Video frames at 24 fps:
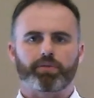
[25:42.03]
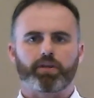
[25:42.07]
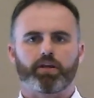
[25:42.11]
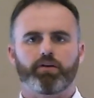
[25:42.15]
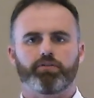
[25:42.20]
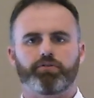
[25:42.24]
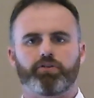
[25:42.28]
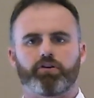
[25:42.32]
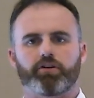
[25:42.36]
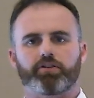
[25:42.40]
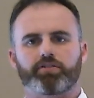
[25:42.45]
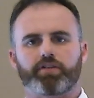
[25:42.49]

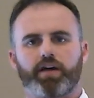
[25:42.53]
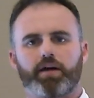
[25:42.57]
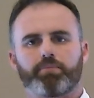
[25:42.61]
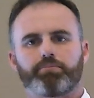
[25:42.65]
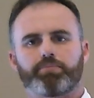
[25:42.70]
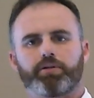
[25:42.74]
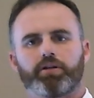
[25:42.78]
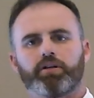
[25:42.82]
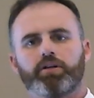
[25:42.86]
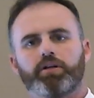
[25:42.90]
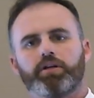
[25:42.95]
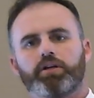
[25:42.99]
For
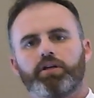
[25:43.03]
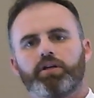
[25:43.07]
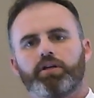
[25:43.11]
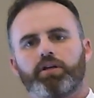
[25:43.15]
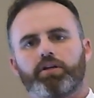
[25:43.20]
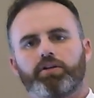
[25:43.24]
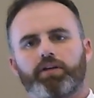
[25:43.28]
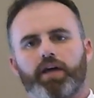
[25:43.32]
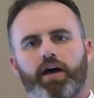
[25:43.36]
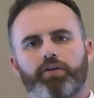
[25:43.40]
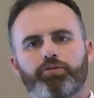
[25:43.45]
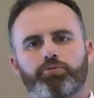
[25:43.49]
example,
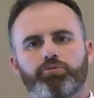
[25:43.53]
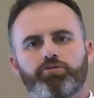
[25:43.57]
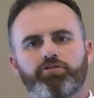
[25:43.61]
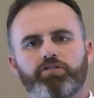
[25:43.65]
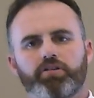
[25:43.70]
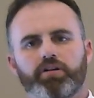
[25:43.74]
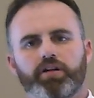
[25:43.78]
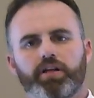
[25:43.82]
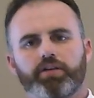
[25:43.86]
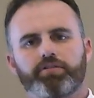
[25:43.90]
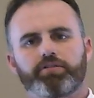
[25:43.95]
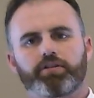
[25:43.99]
you have to be
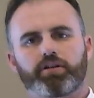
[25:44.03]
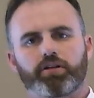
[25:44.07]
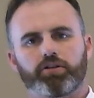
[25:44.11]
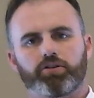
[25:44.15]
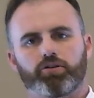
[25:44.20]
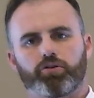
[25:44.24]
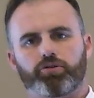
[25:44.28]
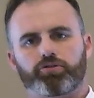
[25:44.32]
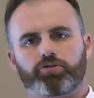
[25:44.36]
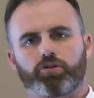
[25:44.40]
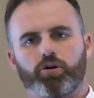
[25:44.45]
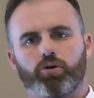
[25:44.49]
realistic in
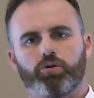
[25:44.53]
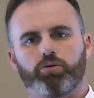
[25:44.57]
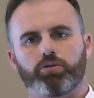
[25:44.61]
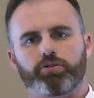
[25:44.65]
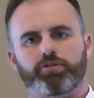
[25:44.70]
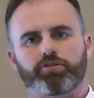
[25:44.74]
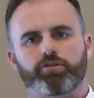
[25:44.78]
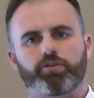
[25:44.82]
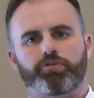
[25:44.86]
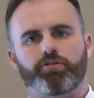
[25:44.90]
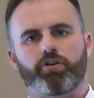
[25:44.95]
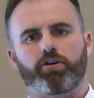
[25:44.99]
those goals.
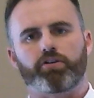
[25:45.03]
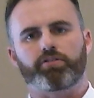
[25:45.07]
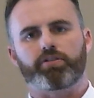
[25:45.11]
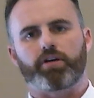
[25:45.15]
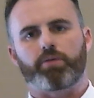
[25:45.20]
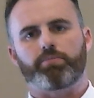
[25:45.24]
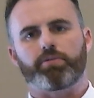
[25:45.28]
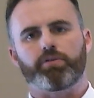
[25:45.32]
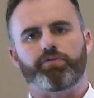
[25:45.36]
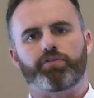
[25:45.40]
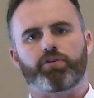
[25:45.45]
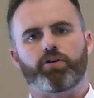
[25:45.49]
So for
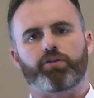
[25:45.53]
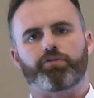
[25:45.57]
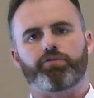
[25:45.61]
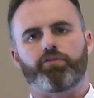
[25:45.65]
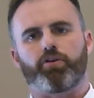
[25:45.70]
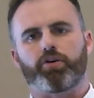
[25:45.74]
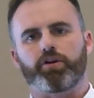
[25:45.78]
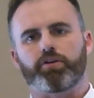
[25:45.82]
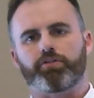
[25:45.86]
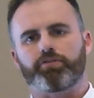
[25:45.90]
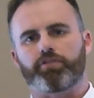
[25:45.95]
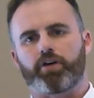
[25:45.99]
example, if you've got
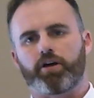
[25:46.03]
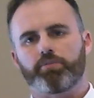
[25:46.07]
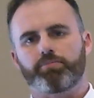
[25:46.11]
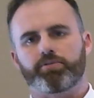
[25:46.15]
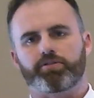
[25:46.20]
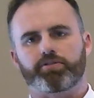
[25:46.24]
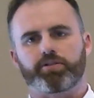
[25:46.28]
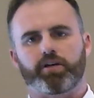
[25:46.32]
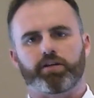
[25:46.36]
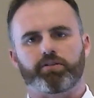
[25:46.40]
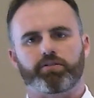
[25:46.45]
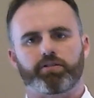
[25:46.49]

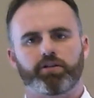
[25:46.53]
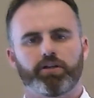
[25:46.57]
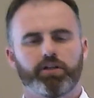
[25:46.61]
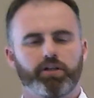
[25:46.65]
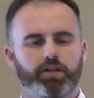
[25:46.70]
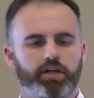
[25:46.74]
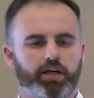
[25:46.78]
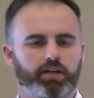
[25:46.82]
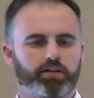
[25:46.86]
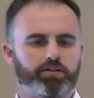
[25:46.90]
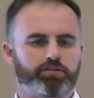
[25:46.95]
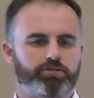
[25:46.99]
45%
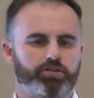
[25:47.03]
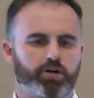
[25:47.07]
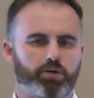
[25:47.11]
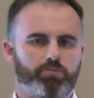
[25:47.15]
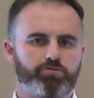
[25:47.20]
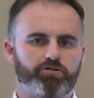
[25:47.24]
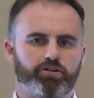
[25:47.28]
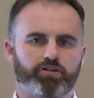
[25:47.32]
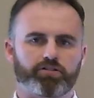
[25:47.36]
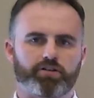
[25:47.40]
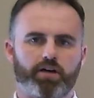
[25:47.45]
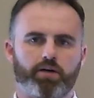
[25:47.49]
in a summer
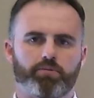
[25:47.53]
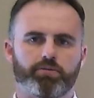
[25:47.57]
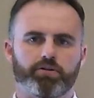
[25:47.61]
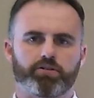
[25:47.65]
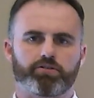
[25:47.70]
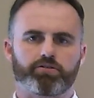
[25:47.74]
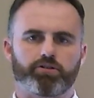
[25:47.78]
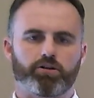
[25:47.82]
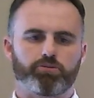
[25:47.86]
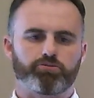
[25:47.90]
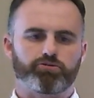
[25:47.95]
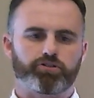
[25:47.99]
exam in a
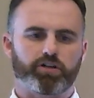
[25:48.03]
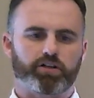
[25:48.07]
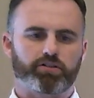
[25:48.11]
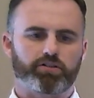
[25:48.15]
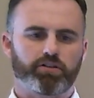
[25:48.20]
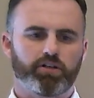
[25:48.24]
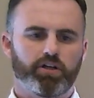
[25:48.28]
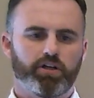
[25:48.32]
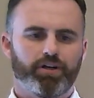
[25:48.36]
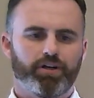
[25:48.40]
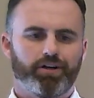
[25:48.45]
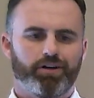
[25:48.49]
subject,
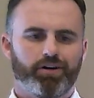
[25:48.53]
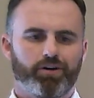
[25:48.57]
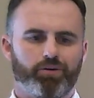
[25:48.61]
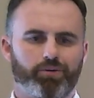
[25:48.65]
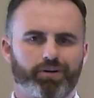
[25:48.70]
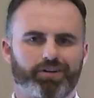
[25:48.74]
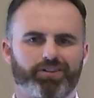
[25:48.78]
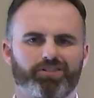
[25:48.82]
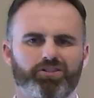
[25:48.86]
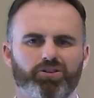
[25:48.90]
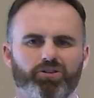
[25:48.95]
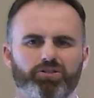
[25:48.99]
well,
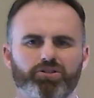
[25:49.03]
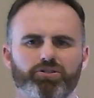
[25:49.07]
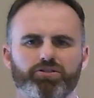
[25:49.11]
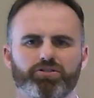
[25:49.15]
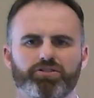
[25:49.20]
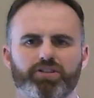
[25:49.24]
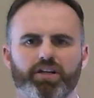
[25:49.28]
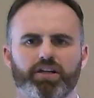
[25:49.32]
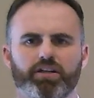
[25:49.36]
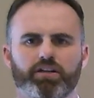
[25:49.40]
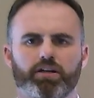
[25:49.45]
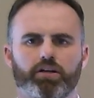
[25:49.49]
there's no use
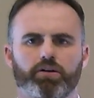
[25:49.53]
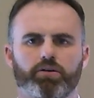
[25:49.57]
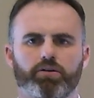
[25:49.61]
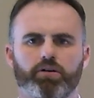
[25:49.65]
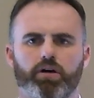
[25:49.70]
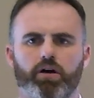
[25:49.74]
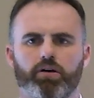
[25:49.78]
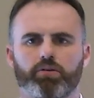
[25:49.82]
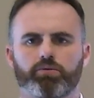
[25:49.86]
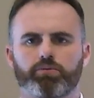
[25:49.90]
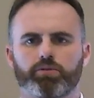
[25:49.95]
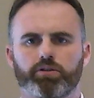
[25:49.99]
saying that,
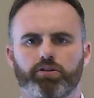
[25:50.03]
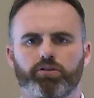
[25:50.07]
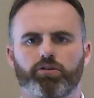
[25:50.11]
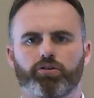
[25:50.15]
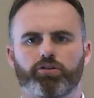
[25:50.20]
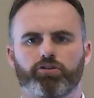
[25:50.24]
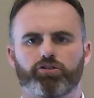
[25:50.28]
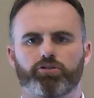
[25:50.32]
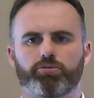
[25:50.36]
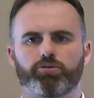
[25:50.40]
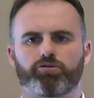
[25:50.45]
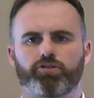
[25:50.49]
you know, you
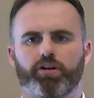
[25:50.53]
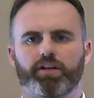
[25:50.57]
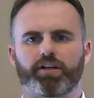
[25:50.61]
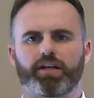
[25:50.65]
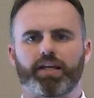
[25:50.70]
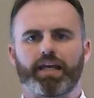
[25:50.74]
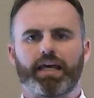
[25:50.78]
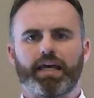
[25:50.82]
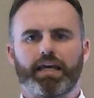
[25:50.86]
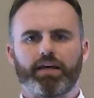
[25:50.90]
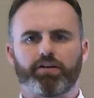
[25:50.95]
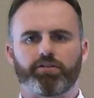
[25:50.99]
should be trying to get
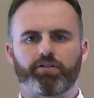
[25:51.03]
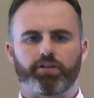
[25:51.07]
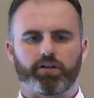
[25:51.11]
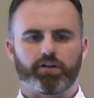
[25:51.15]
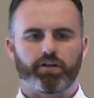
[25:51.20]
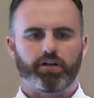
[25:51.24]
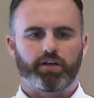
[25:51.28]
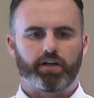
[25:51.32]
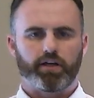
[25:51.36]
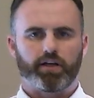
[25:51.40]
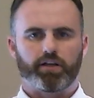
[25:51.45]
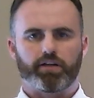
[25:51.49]
80
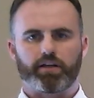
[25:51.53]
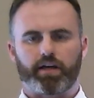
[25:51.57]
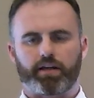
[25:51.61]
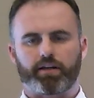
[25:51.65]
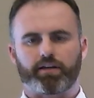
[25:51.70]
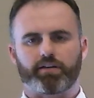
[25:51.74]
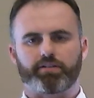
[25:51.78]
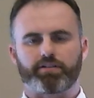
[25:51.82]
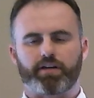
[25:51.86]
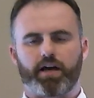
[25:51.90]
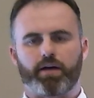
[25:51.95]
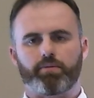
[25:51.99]
in that
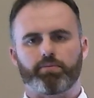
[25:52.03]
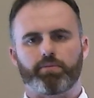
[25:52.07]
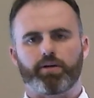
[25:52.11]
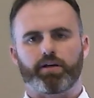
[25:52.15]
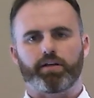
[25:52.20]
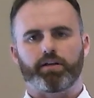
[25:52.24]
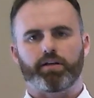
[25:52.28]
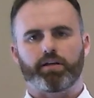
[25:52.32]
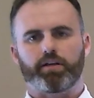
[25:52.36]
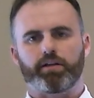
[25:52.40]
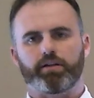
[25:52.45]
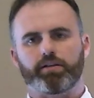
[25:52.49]
exam
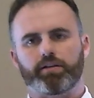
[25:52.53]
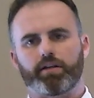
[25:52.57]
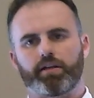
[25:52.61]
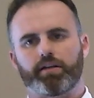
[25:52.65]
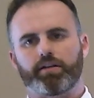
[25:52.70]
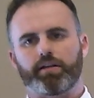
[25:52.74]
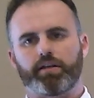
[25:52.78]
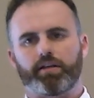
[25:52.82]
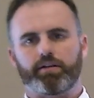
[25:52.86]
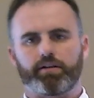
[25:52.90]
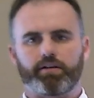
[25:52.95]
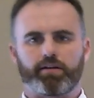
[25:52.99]

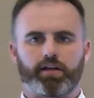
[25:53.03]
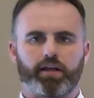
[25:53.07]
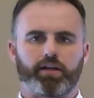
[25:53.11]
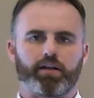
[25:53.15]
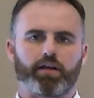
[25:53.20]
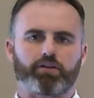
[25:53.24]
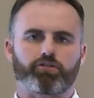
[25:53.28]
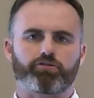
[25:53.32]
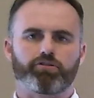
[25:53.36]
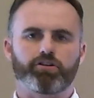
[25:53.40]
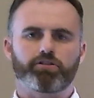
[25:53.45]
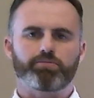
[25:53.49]
in
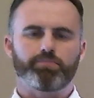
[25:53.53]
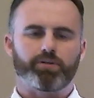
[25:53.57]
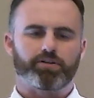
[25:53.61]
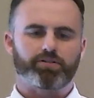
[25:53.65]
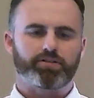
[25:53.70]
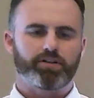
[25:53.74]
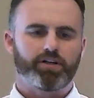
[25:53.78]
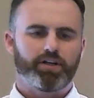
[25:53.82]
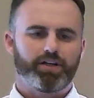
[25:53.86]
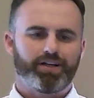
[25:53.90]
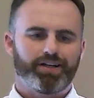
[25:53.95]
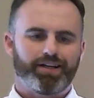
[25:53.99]
that Christmas.
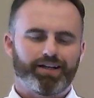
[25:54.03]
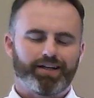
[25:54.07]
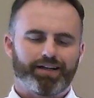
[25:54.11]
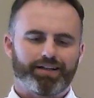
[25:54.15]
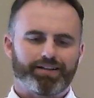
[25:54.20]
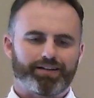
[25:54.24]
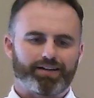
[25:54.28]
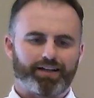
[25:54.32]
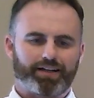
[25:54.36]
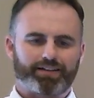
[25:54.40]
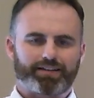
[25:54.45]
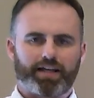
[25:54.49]

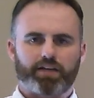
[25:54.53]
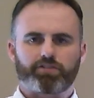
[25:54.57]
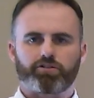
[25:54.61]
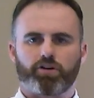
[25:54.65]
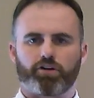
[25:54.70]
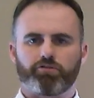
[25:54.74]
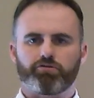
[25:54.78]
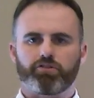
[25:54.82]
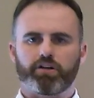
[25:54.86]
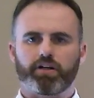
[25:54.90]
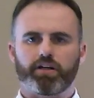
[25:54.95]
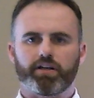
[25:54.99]
Like, that's
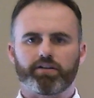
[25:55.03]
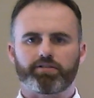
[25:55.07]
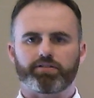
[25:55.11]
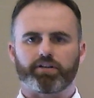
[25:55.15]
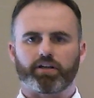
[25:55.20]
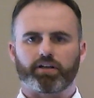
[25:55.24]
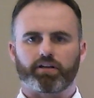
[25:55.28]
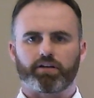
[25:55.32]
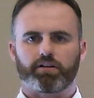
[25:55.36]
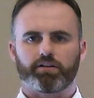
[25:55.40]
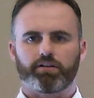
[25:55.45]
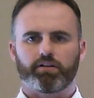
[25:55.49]

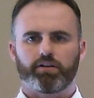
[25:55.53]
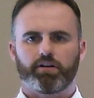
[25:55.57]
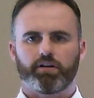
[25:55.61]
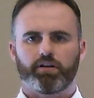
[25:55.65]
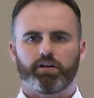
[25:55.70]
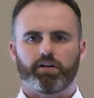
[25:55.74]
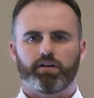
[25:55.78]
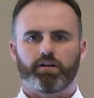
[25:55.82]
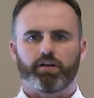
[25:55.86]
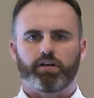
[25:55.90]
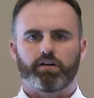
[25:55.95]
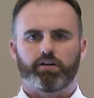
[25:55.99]
unrealistic.
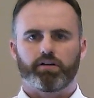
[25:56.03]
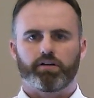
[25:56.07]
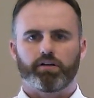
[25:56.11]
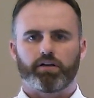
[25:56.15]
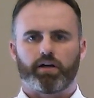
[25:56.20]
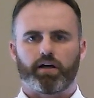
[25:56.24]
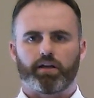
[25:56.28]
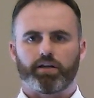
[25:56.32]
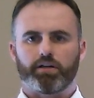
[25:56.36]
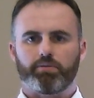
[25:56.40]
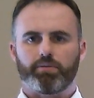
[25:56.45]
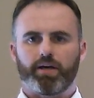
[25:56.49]

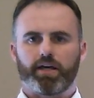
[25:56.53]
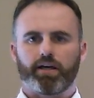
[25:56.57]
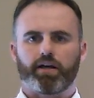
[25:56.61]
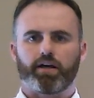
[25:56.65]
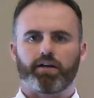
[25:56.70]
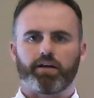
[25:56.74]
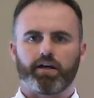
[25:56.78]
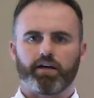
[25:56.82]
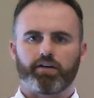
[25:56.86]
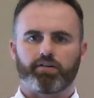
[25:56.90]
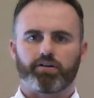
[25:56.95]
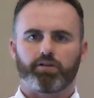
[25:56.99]
And he may get
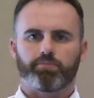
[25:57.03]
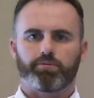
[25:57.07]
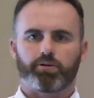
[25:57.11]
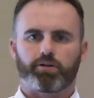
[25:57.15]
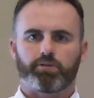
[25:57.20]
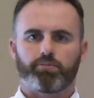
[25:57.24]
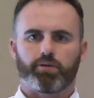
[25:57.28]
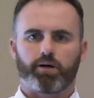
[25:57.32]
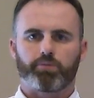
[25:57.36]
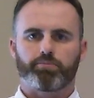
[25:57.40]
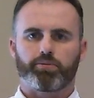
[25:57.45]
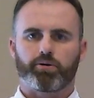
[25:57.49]
80, but he
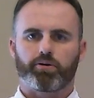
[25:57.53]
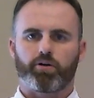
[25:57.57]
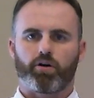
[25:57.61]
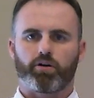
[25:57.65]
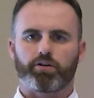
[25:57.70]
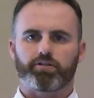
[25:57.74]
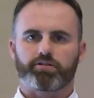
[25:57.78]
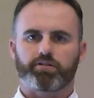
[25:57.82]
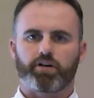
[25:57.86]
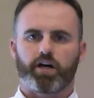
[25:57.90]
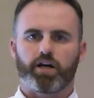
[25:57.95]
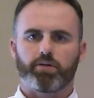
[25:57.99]
might put all
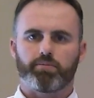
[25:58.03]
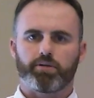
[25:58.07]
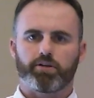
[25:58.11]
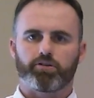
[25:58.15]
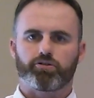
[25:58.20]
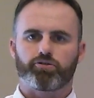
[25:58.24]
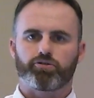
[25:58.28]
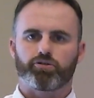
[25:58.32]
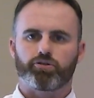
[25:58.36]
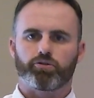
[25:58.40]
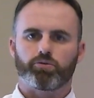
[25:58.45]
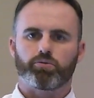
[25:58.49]
his time
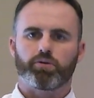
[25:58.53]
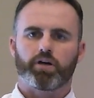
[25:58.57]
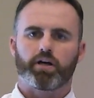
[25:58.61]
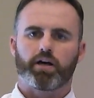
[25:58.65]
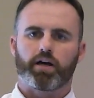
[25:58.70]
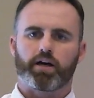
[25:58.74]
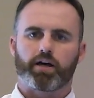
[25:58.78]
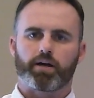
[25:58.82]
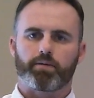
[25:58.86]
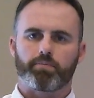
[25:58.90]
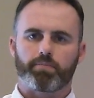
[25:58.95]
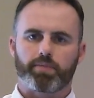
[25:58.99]
into
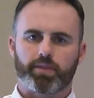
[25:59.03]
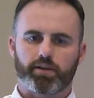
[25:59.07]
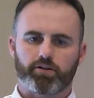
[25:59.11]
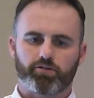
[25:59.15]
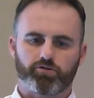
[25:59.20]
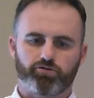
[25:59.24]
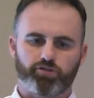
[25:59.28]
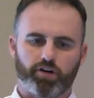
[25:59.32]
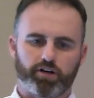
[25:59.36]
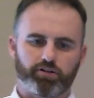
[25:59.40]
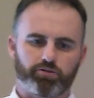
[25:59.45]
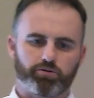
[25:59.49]

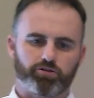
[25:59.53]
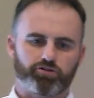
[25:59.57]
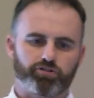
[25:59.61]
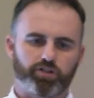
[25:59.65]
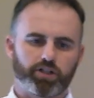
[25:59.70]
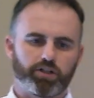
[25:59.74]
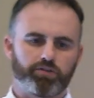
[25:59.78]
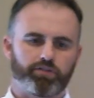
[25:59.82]
trying to achieve